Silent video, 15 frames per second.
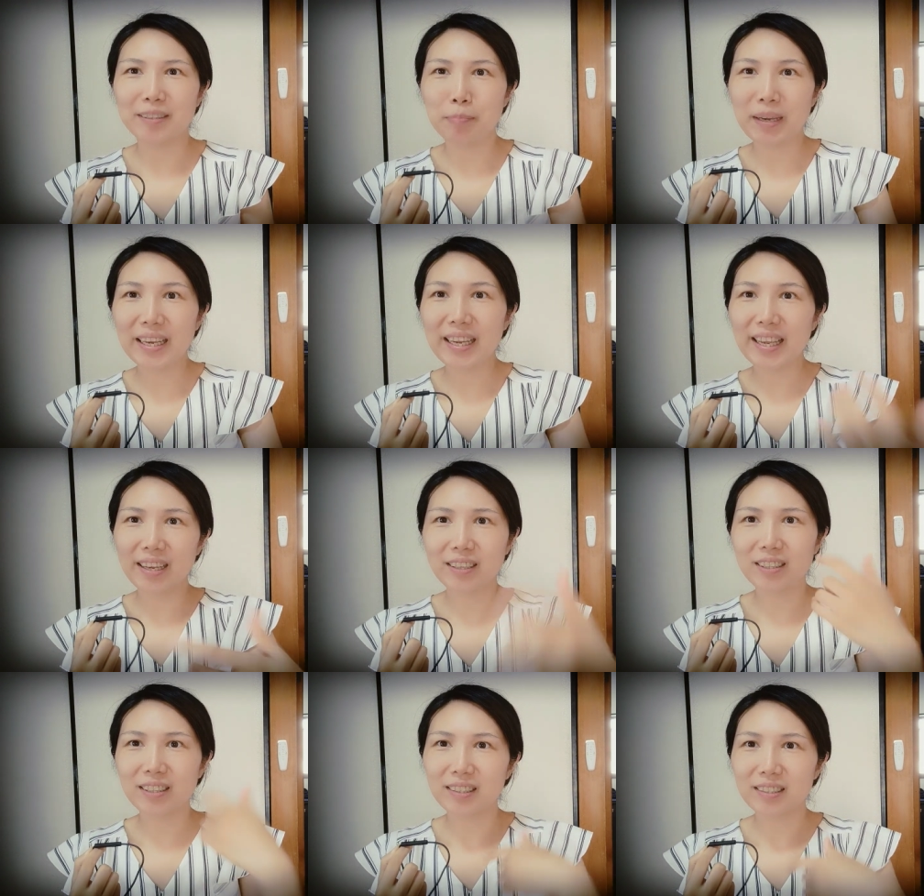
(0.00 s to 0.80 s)
Make
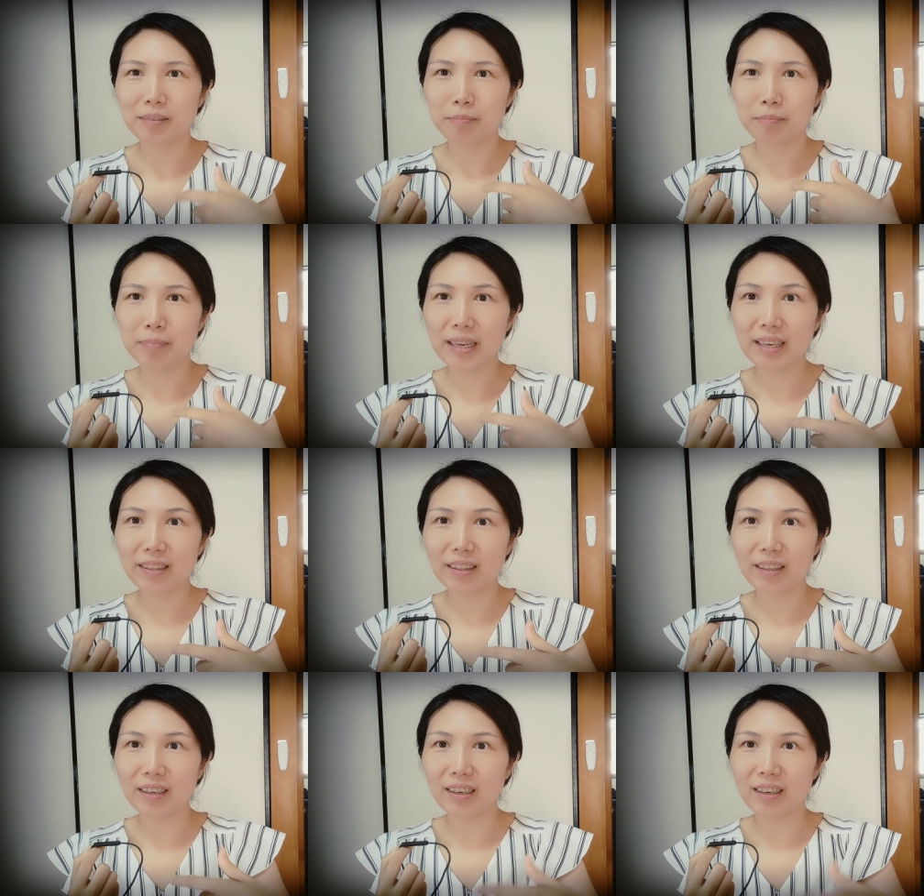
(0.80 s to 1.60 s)
it make
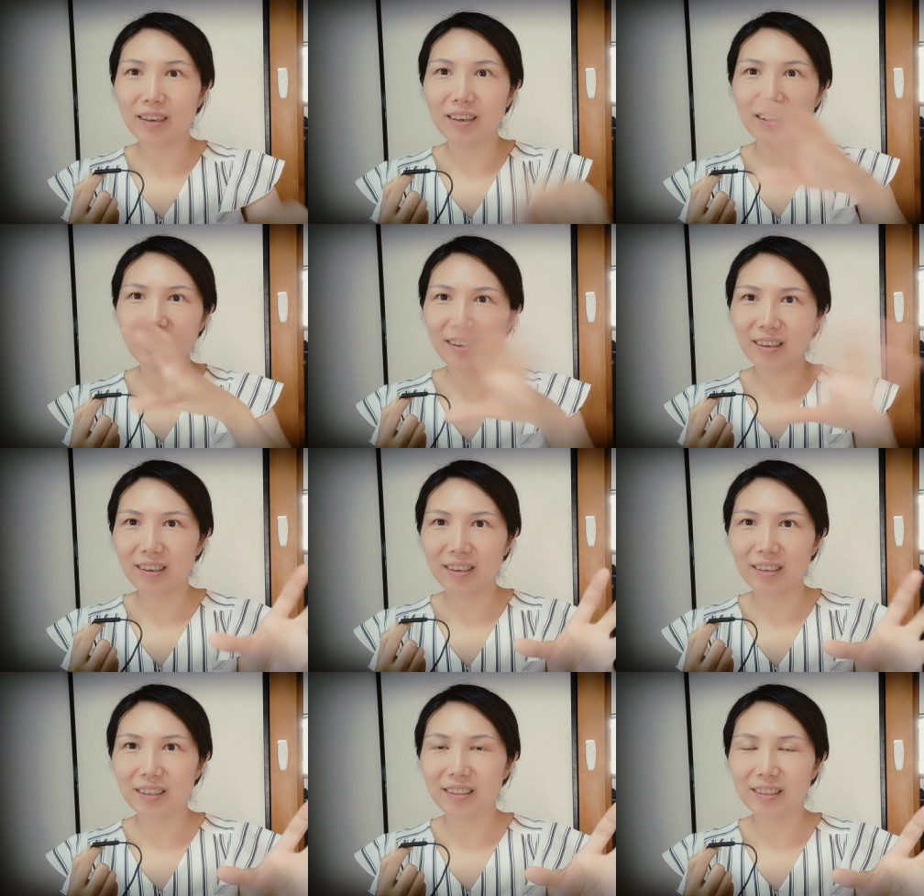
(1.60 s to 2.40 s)
the
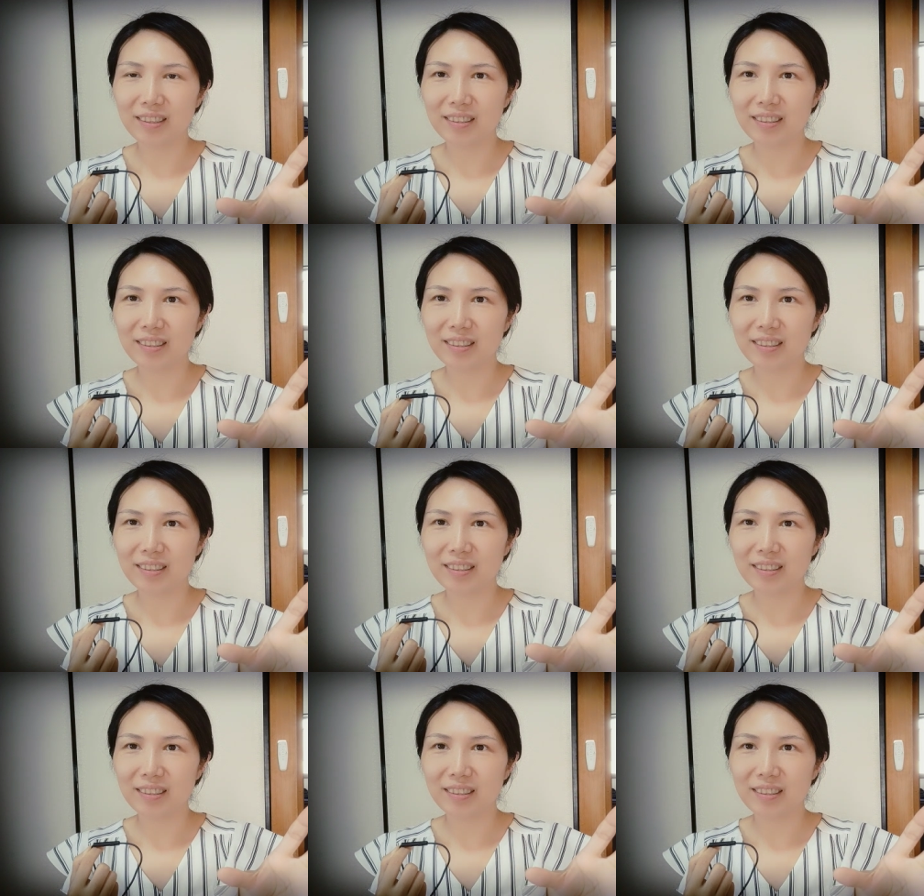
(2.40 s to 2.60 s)
uh,